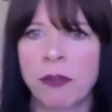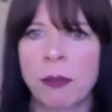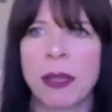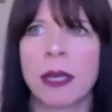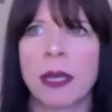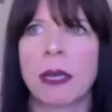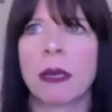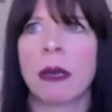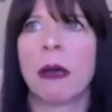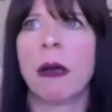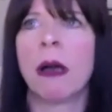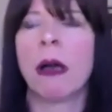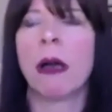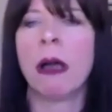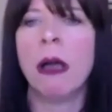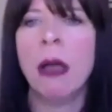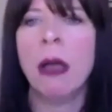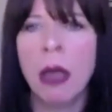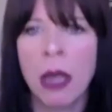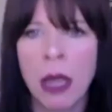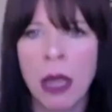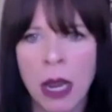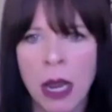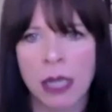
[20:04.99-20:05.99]
Like, oh,
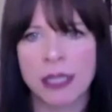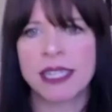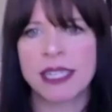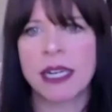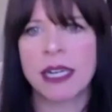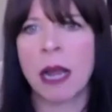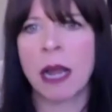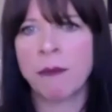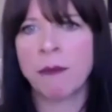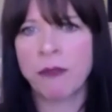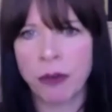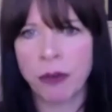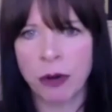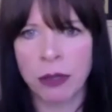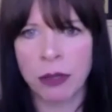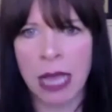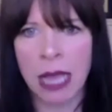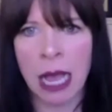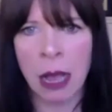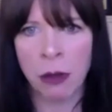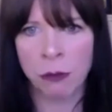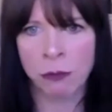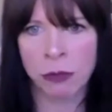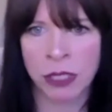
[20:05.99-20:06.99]
it's time for
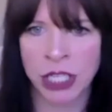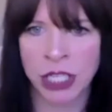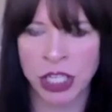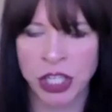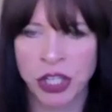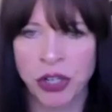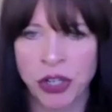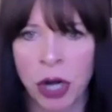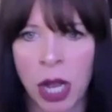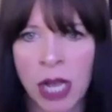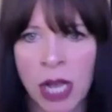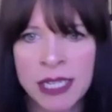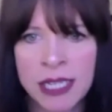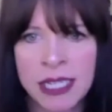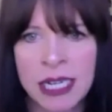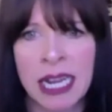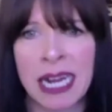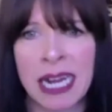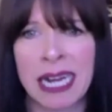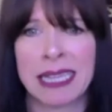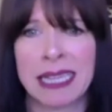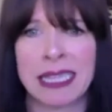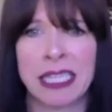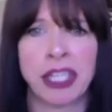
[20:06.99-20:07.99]
allow, release, trust. I got
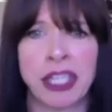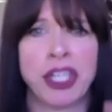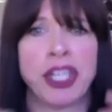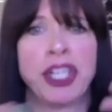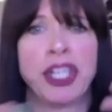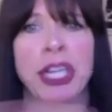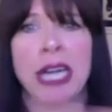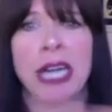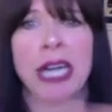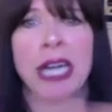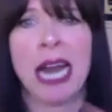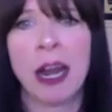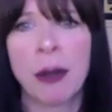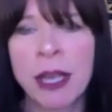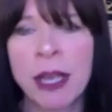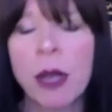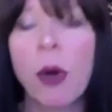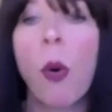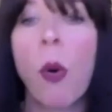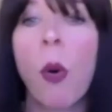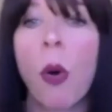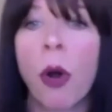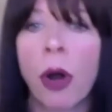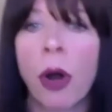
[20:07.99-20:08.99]
to get this shit out of
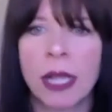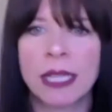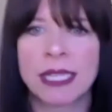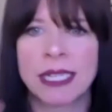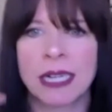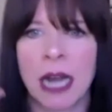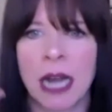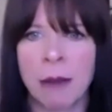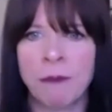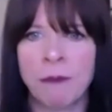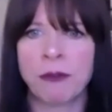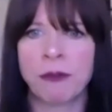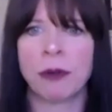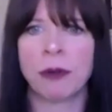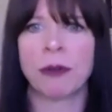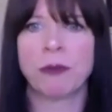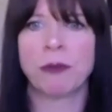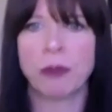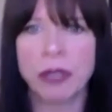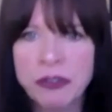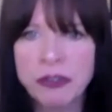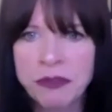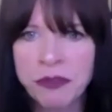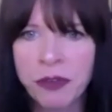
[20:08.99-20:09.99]
me. Or it's time for a
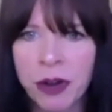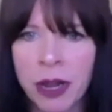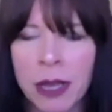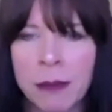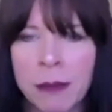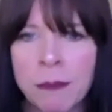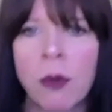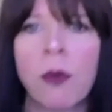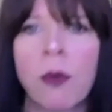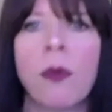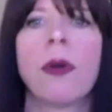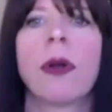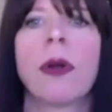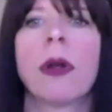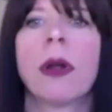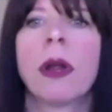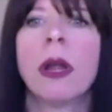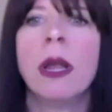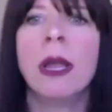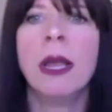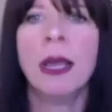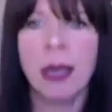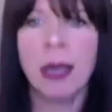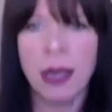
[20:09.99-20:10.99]
reframe, or
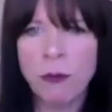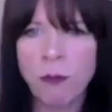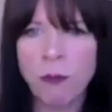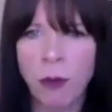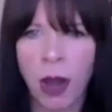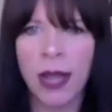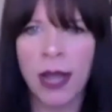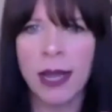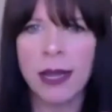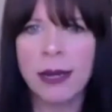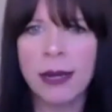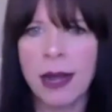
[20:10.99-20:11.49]
right.